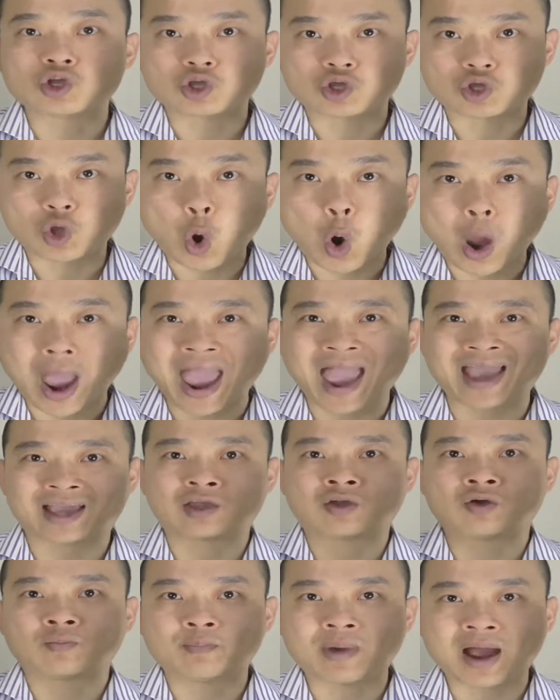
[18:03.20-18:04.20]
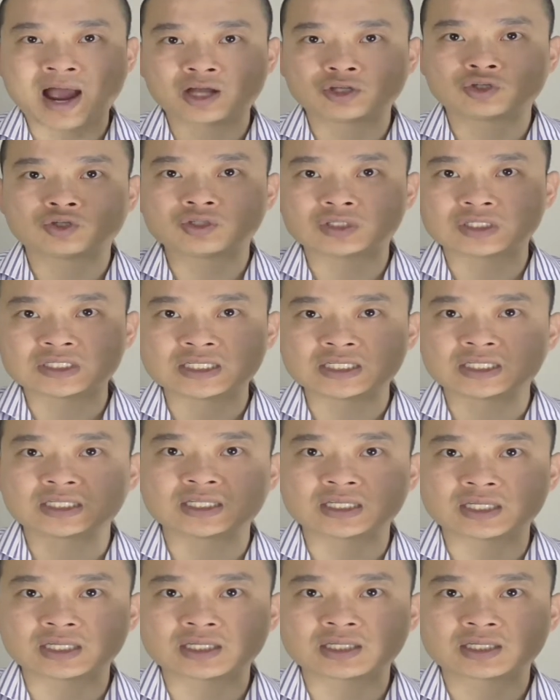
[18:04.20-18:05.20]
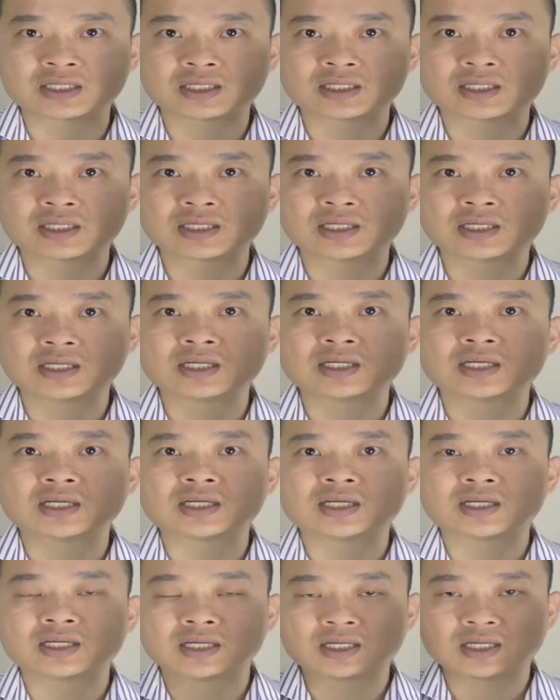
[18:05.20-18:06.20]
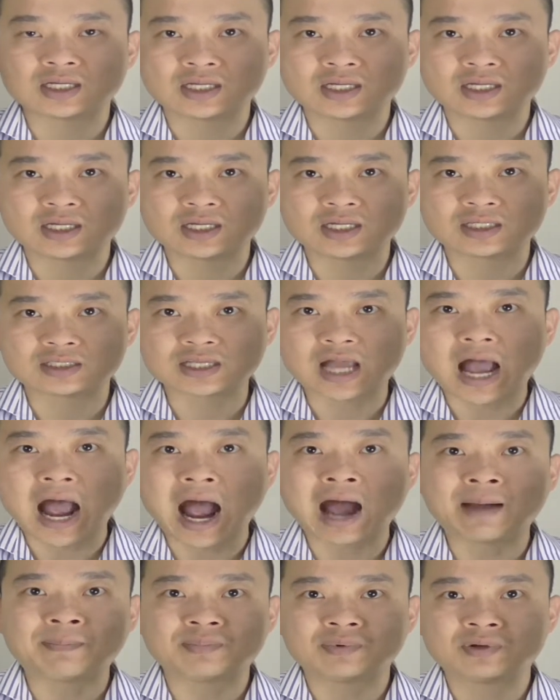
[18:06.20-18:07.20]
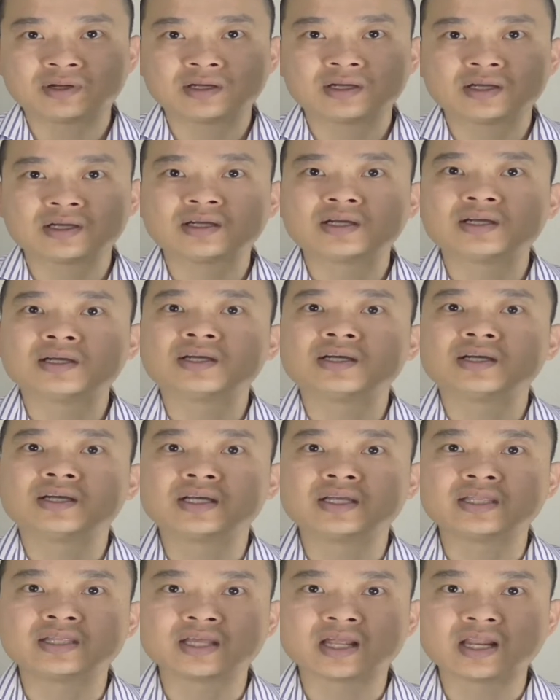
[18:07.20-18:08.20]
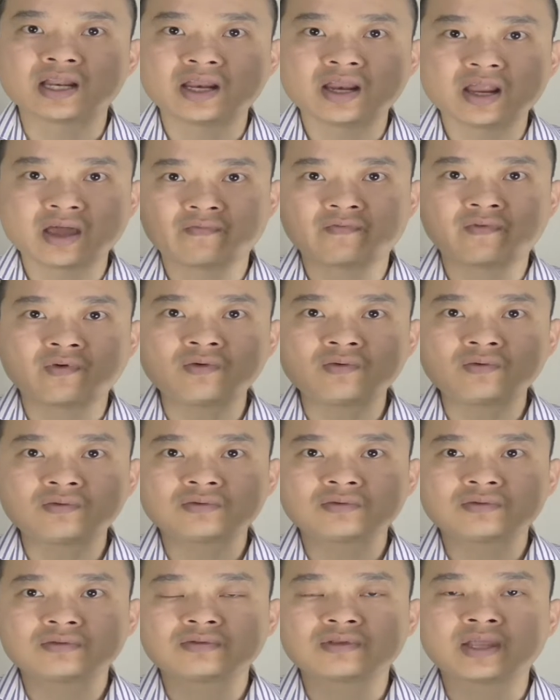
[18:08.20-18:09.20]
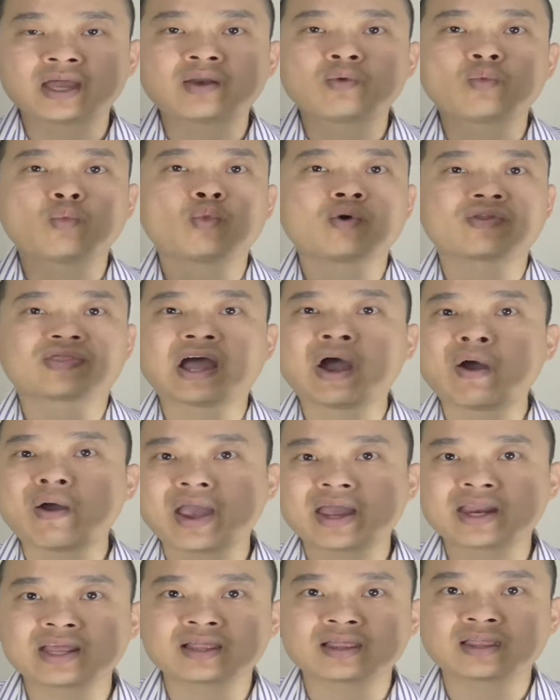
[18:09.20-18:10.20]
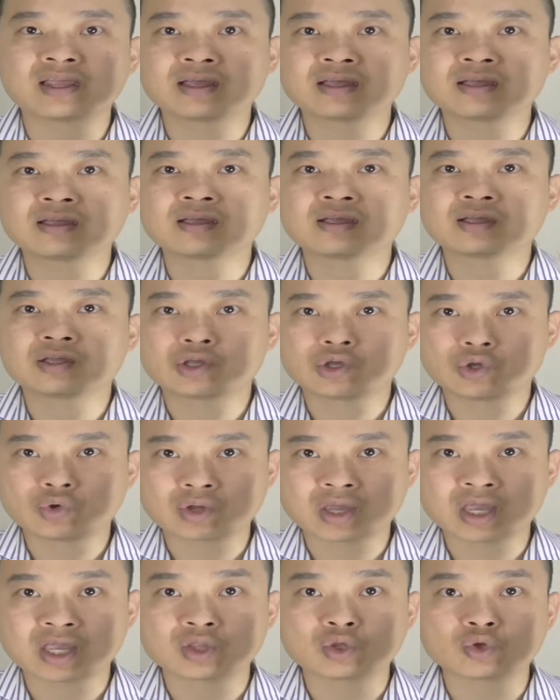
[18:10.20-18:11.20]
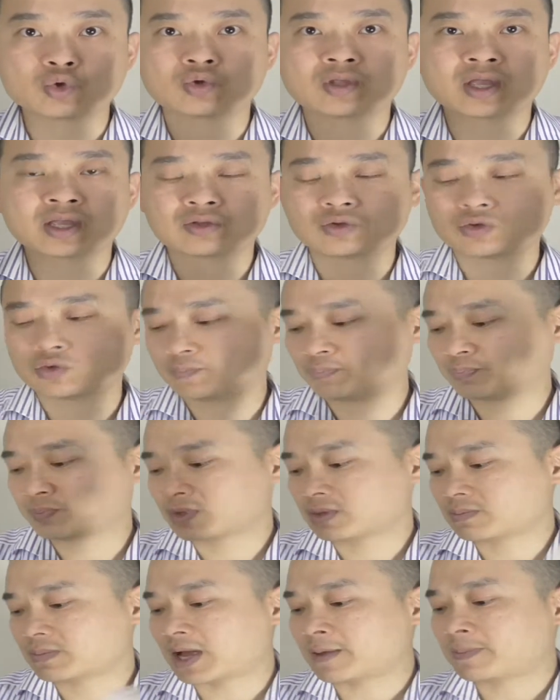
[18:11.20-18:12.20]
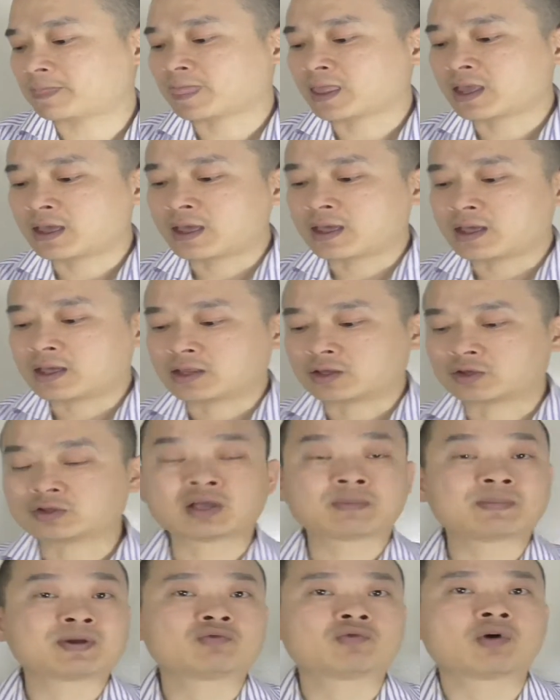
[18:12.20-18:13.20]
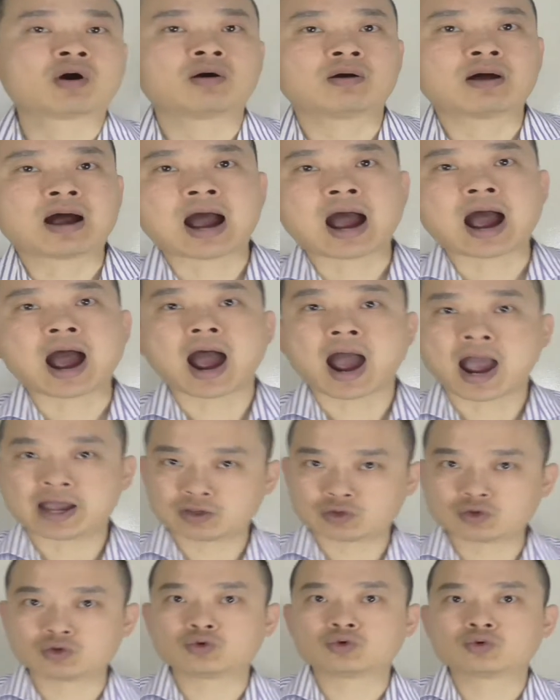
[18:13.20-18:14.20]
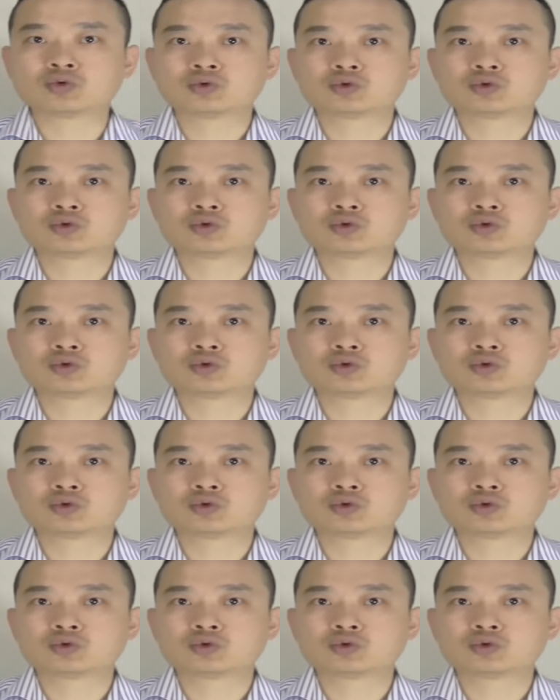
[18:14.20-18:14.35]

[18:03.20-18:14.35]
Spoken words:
your acupuncture technique is up in the level that without anything, you can do that too. But don't get me wrong, I do